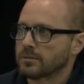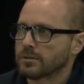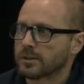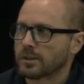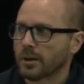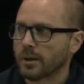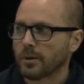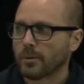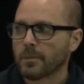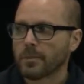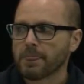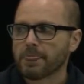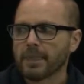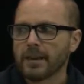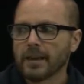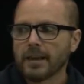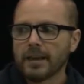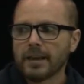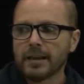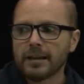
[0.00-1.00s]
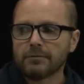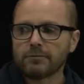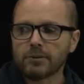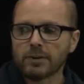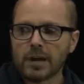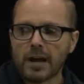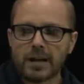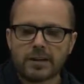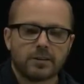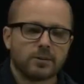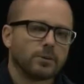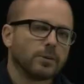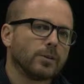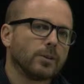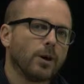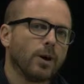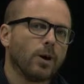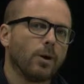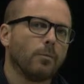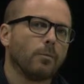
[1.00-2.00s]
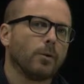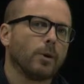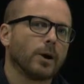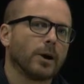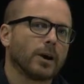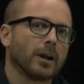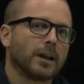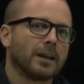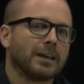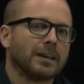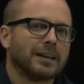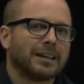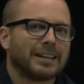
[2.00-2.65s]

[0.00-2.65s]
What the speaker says: So if you're not doing the homework,